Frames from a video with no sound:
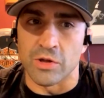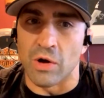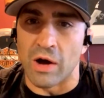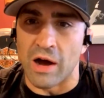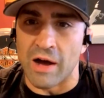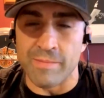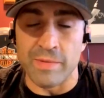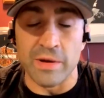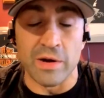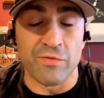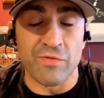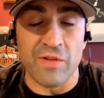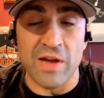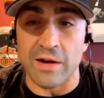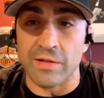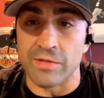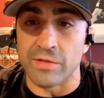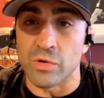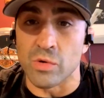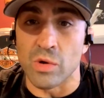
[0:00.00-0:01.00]
I've been a
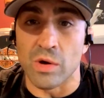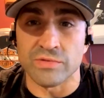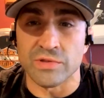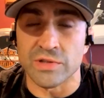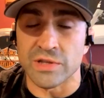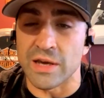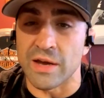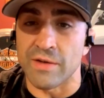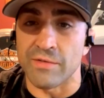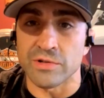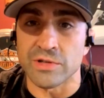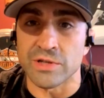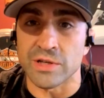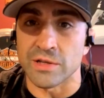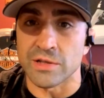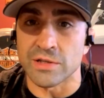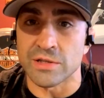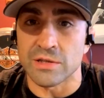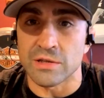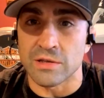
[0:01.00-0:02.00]
fan of the
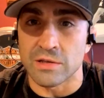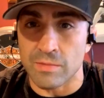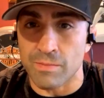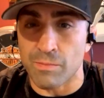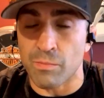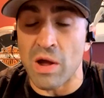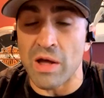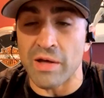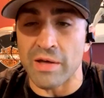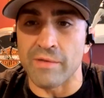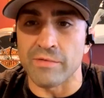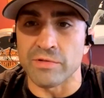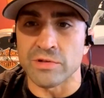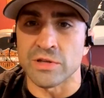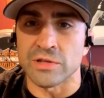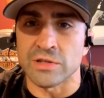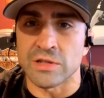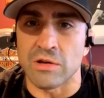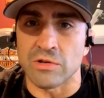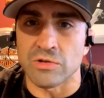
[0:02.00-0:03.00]
UFC probably ever
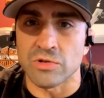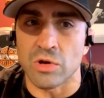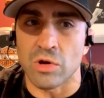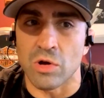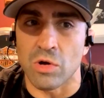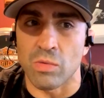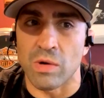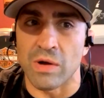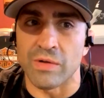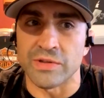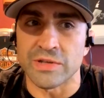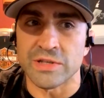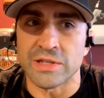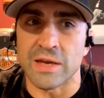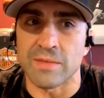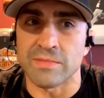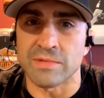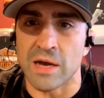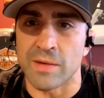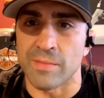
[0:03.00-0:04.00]
since I was around the
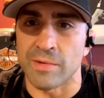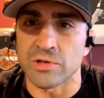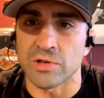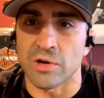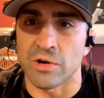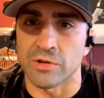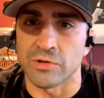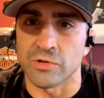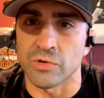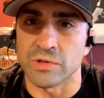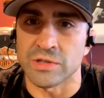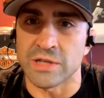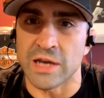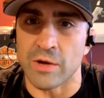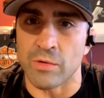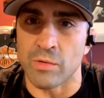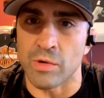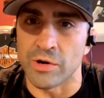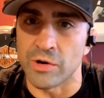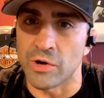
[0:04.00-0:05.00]
same time I started doing
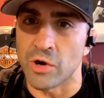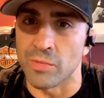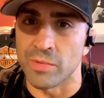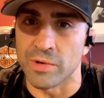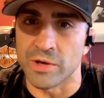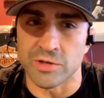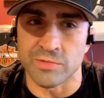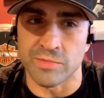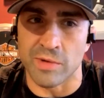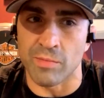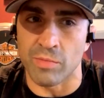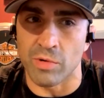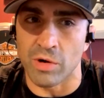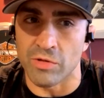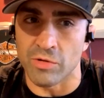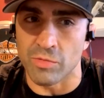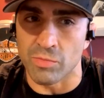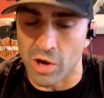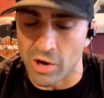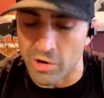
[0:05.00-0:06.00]
Taekwondo, because my
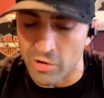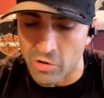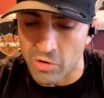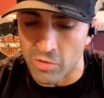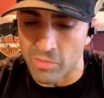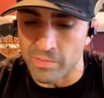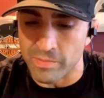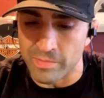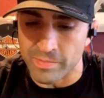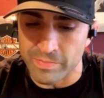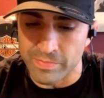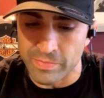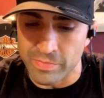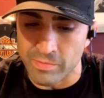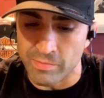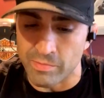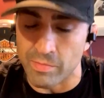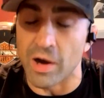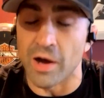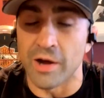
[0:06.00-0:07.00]
brother brought home,
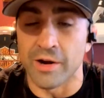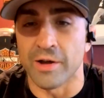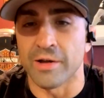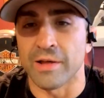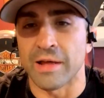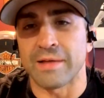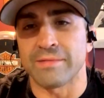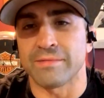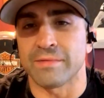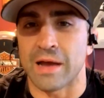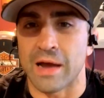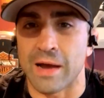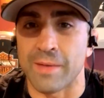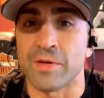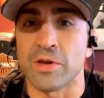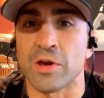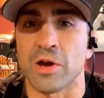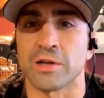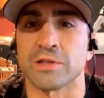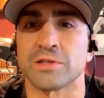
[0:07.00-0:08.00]

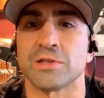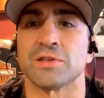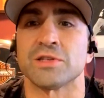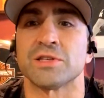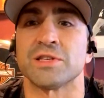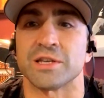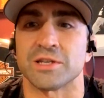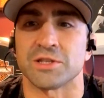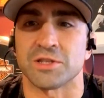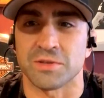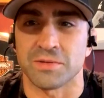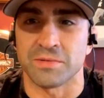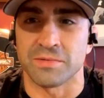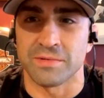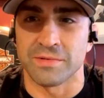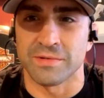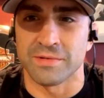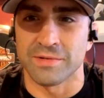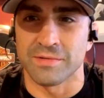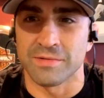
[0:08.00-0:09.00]
I'm the youngest of six
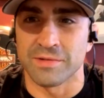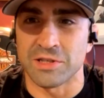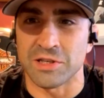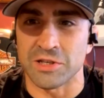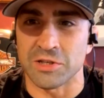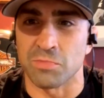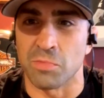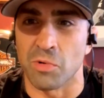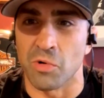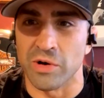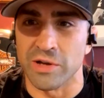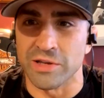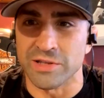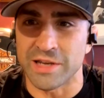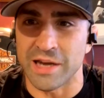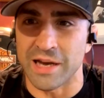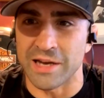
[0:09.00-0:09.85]
boys,